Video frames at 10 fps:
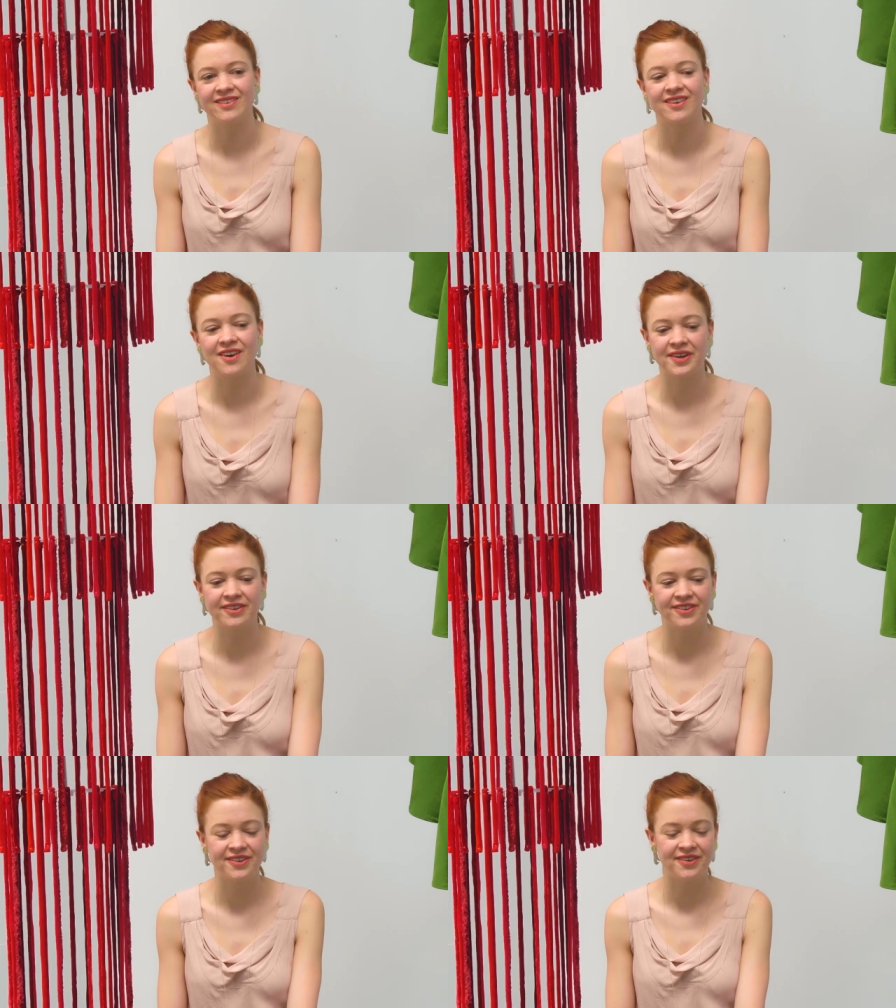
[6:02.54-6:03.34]
on
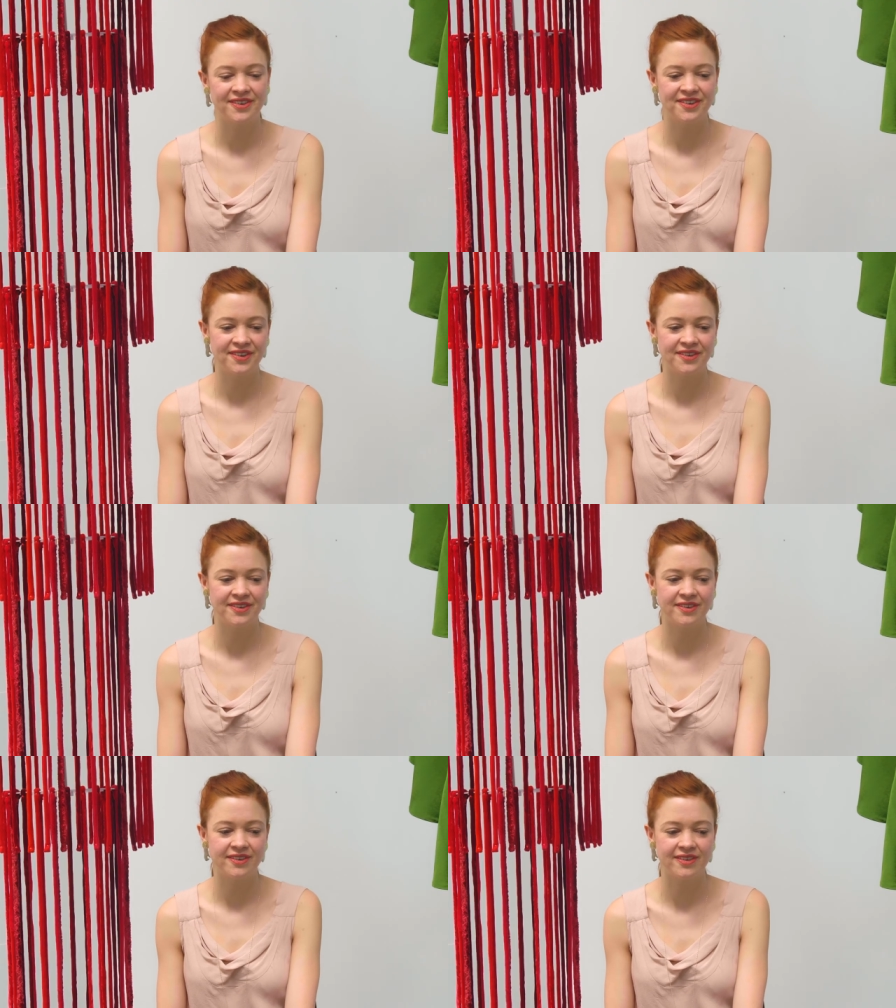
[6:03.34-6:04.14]
going
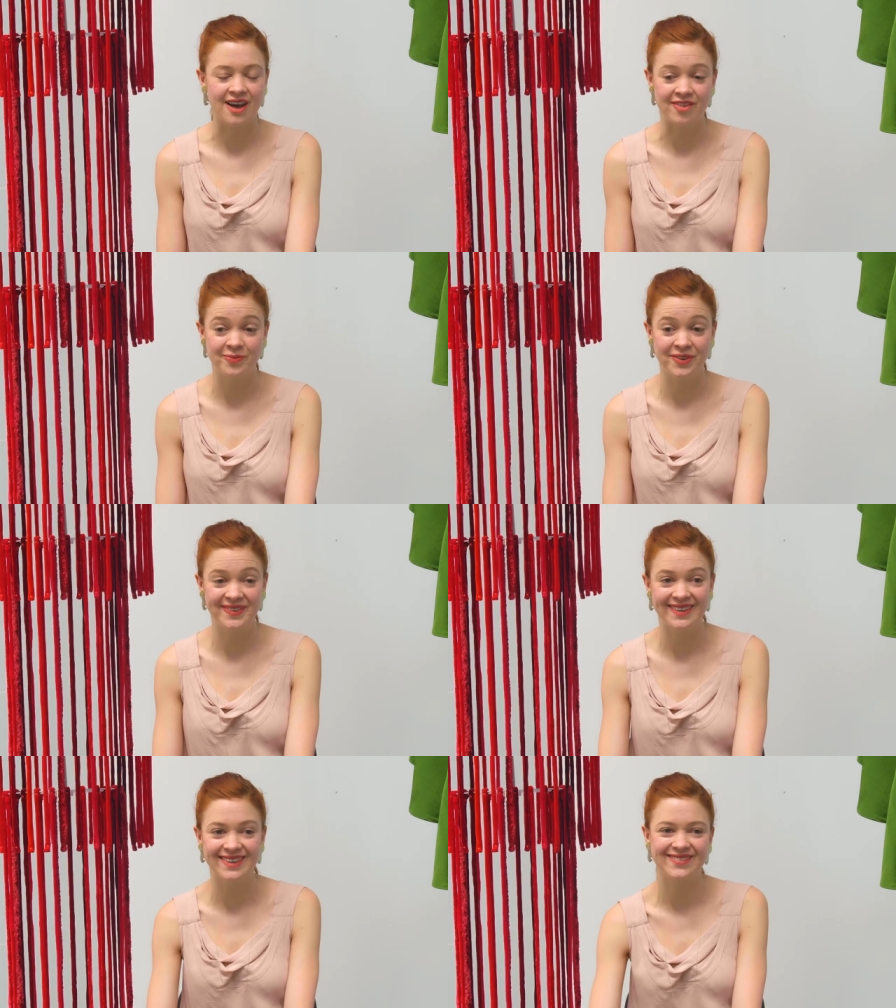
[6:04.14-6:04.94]
to live
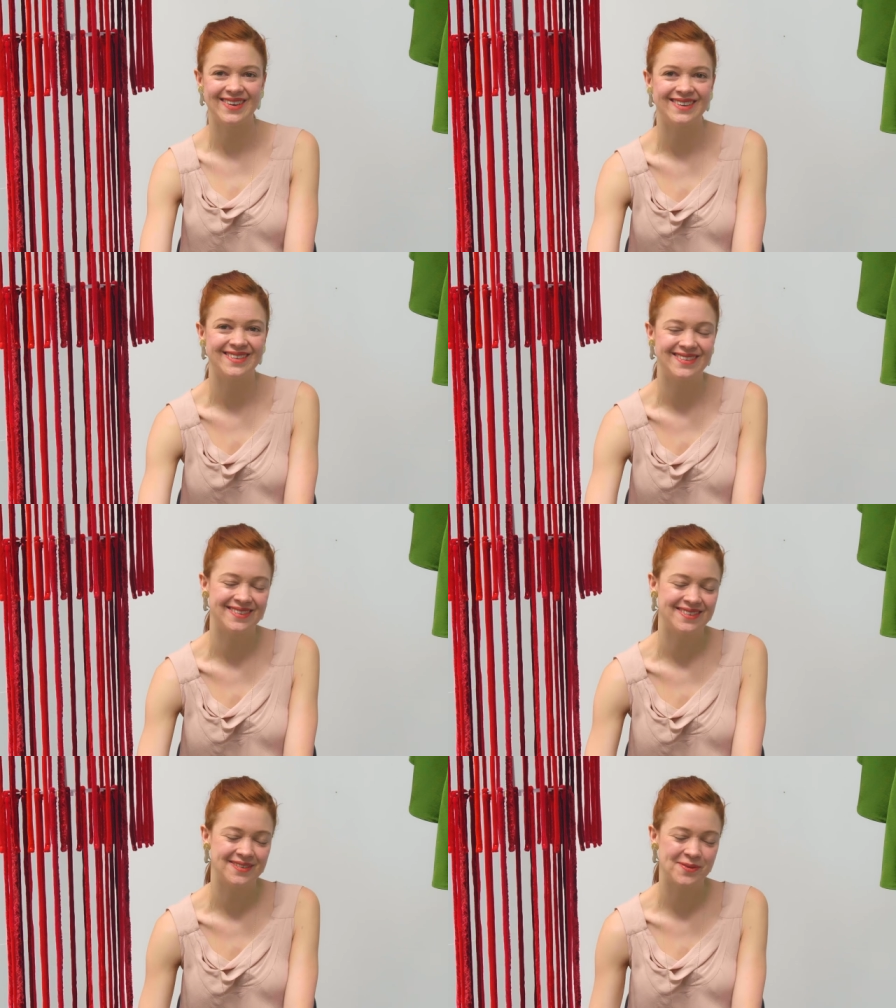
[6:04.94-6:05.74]
music when
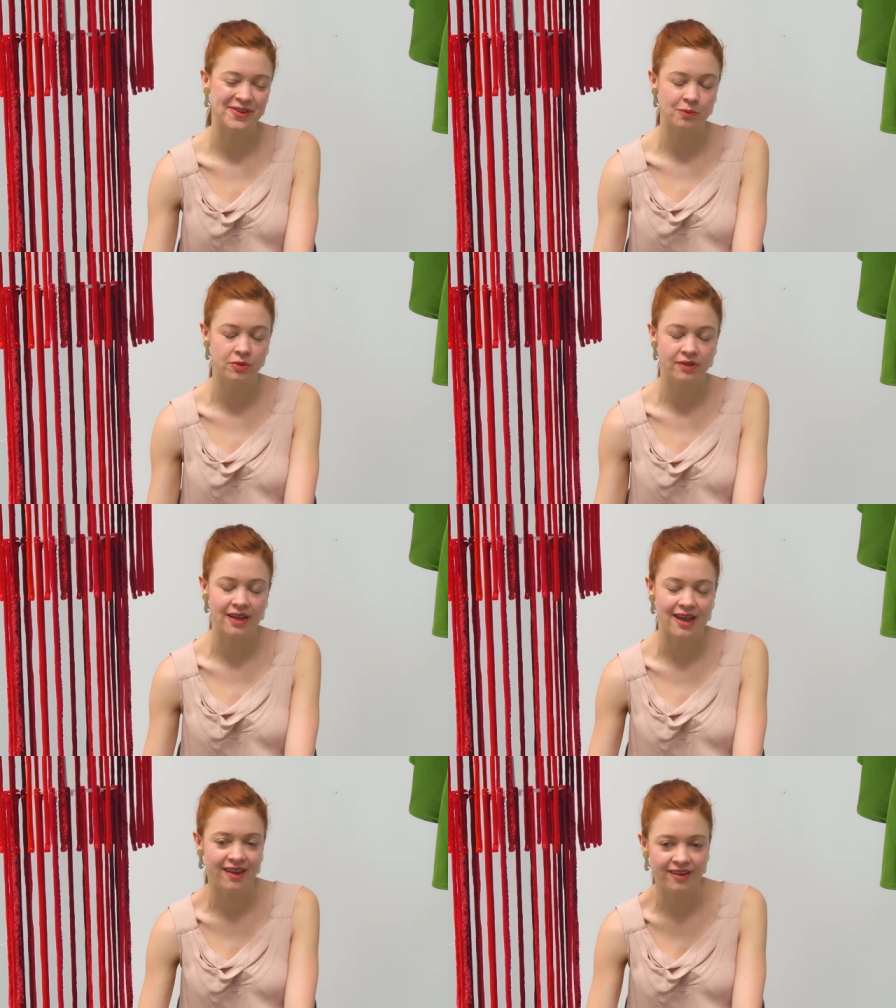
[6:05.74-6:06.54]
it's
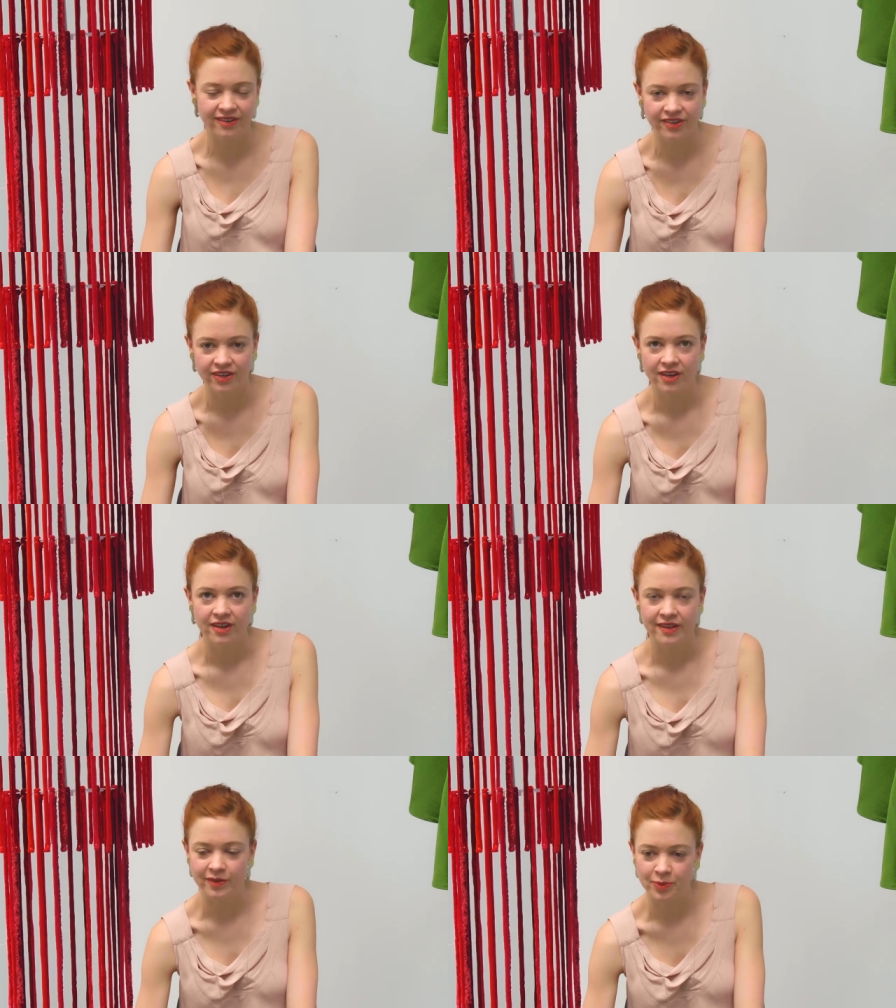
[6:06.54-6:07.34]
possible, and
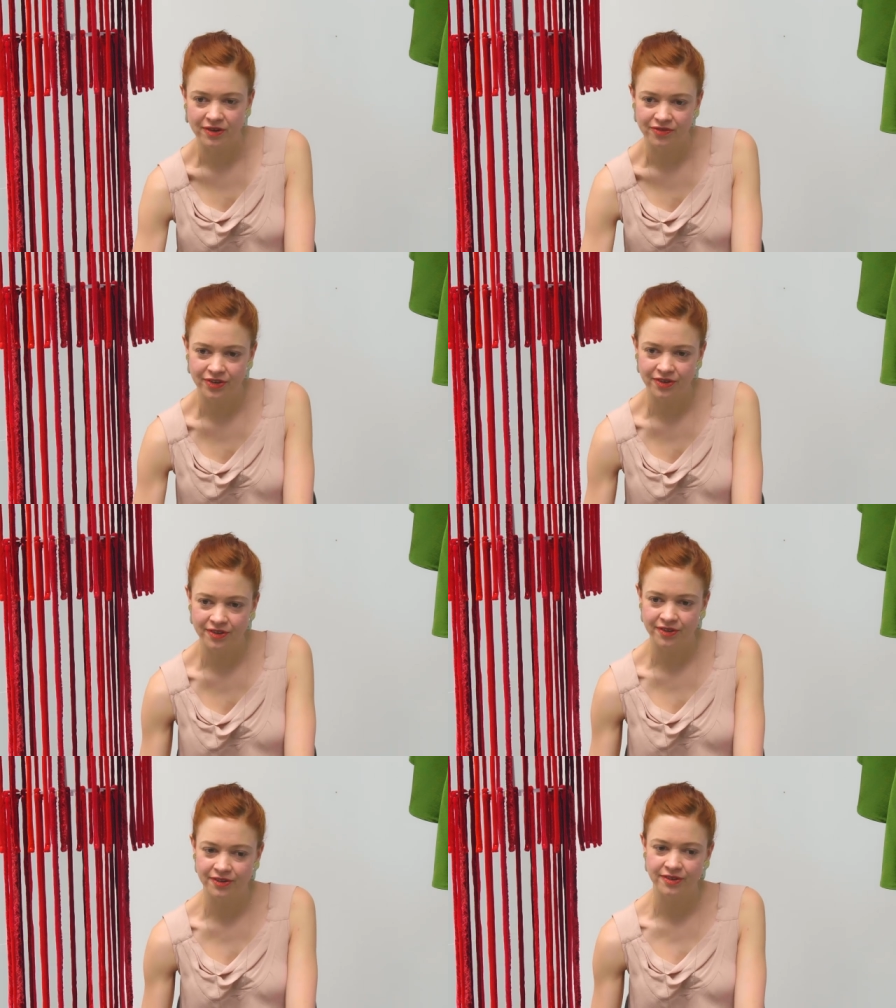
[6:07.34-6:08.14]
there's been a
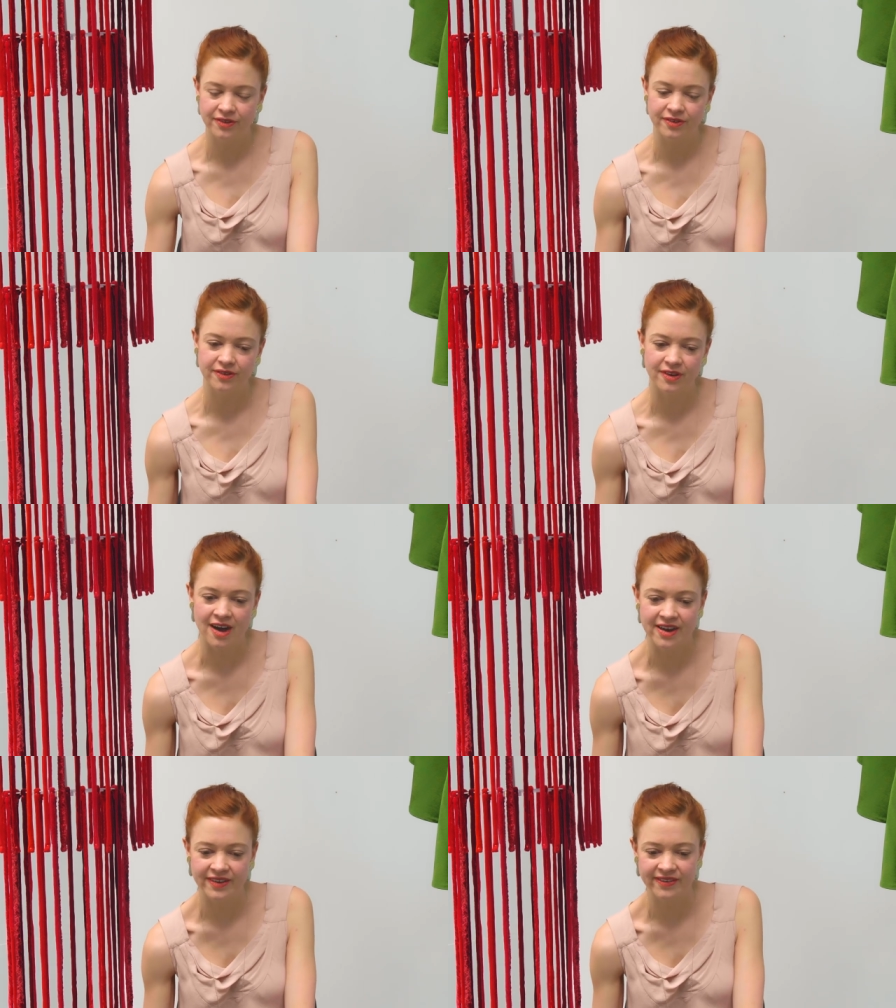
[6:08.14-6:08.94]
few
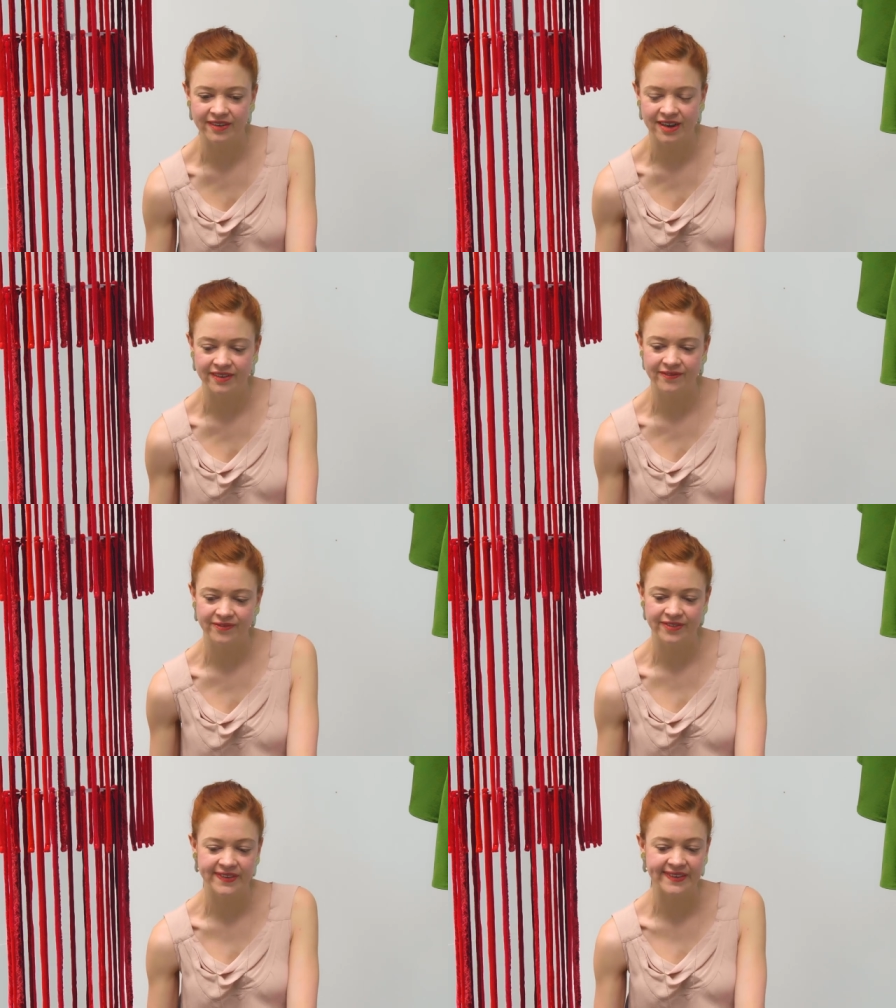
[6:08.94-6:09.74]
artists that I've
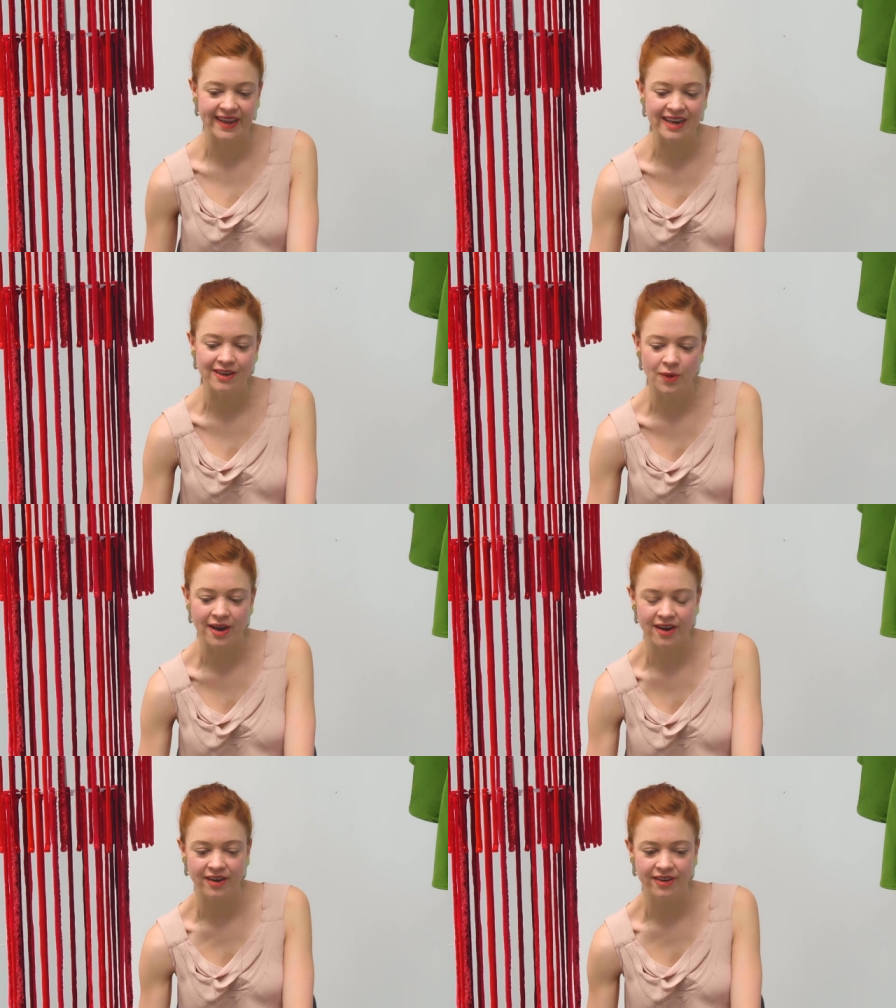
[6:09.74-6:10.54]
seen
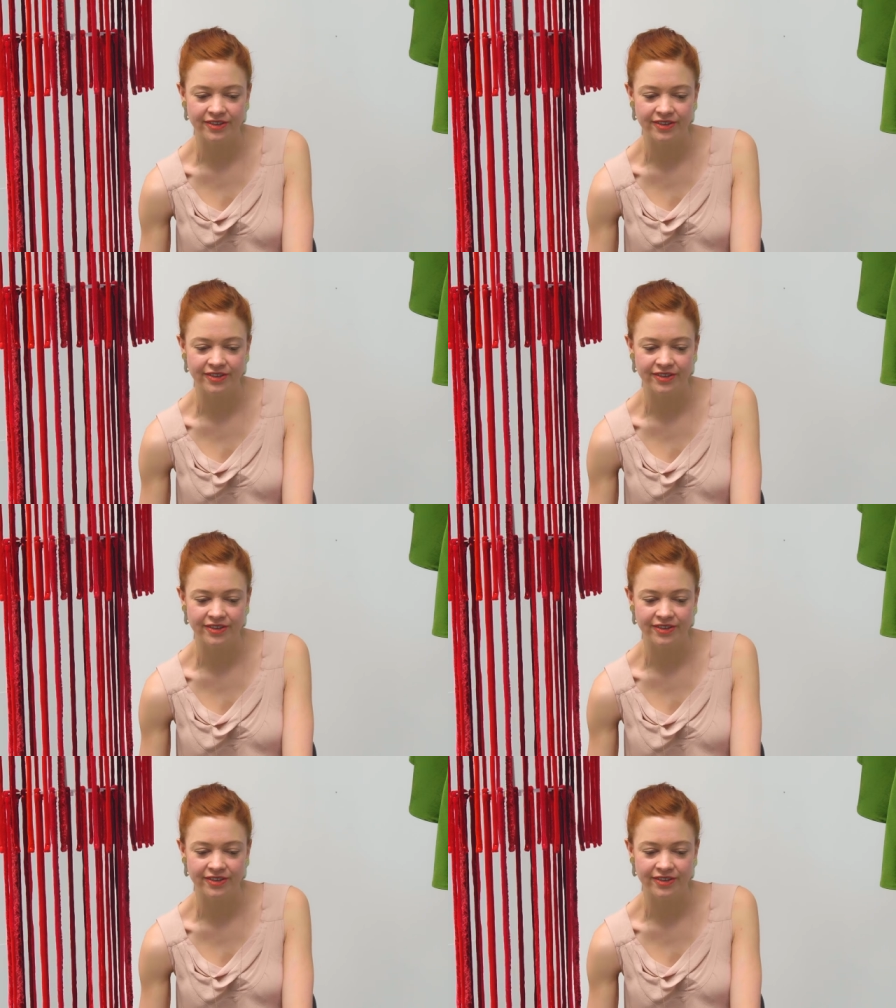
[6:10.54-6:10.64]
where